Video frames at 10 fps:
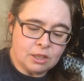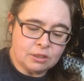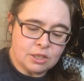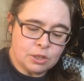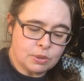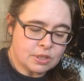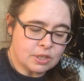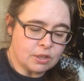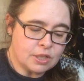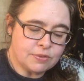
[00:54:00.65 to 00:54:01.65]
yielded to a
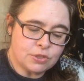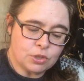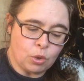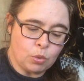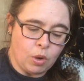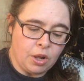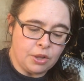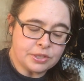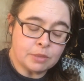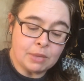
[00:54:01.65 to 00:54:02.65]
series of stone
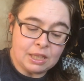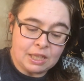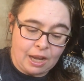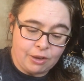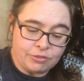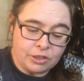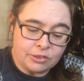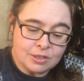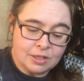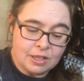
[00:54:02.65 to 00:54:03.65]
walls and muddy
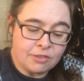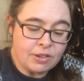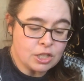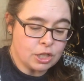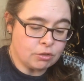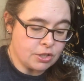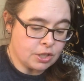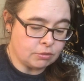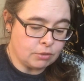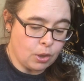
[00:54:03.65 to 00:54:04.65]
cowfields, eventually
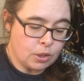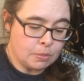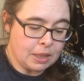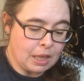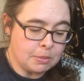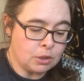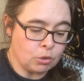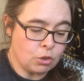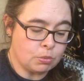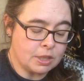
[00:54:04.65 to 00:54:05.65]
crossing a road and becoming
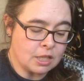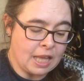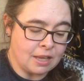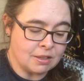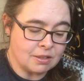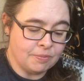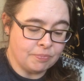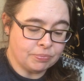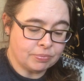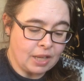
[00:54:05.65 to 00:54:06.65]
Northwich land.
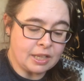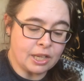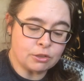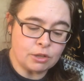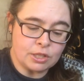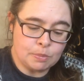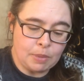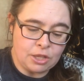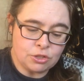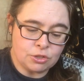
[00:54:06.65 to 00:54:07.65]
I cut across the
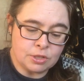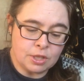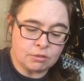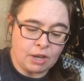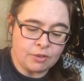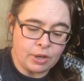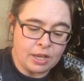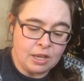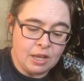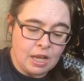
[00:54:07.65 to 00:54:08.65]
pastures to the
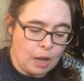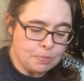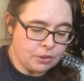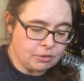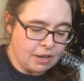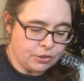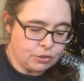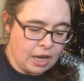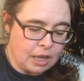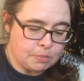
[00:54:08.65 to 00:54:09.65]
driveway, up the gravel
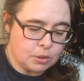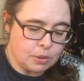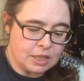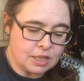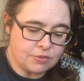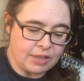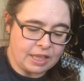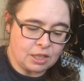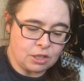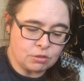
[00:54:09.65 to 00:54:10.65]
track between its
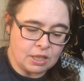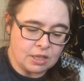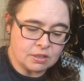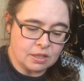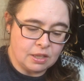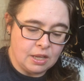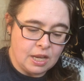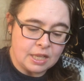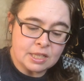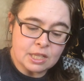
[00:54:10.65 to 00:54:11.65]
flanking trees,
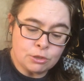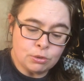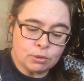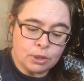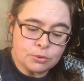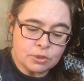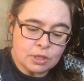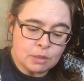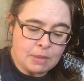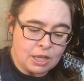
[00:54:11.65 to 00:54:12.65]
and as I drew closer to
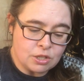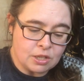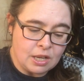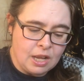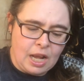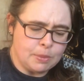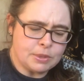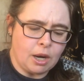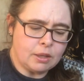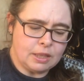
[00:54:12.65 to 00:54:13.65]
the mansion, I was
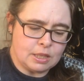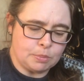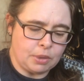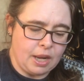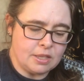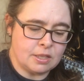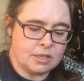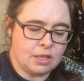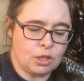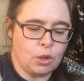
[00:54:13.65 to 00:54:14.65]
hardly surprised to
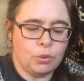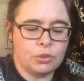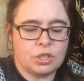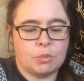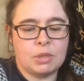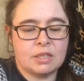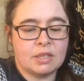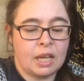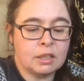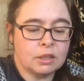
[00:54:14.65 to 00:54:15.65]
see the cold chimneys
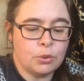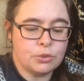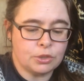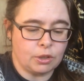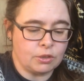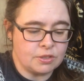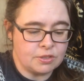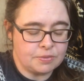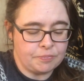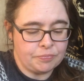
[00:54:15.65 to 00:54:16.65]
and closed
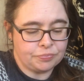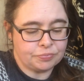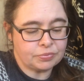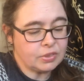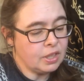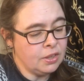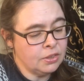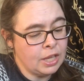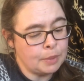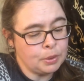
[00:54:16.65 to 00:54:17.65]
curtains.
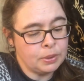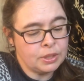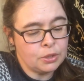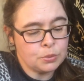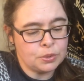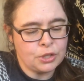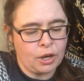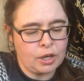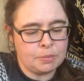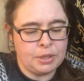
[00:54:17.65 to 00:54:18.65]
The upper windows were
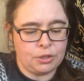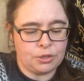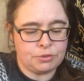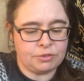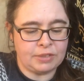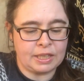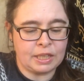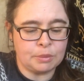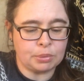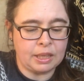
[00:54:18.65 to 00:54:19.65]
dark mirrors
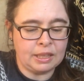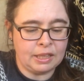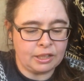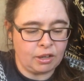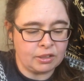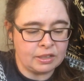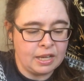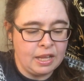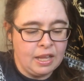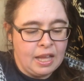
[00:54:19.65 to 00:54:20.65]
reflecting the brightly lit garden,
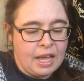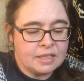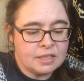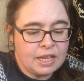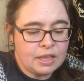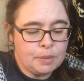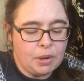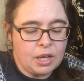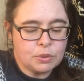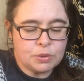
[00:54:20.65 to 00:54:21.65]
and today the
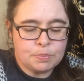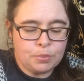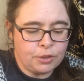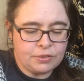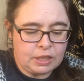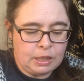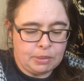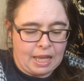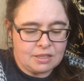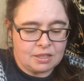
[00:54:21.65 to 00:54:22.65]
pond was perfectly
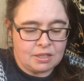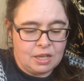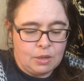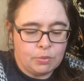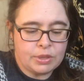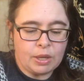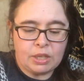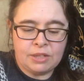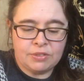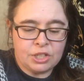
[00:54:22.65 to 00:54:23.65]
placid, without
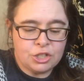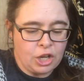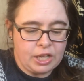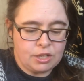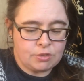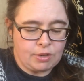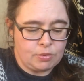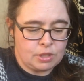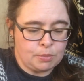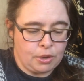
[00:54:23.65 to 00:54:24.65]
even a giant trout
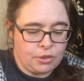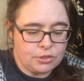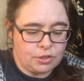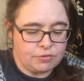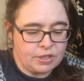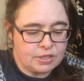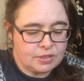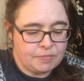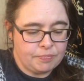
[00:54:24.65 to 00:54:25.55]
to mar the surface.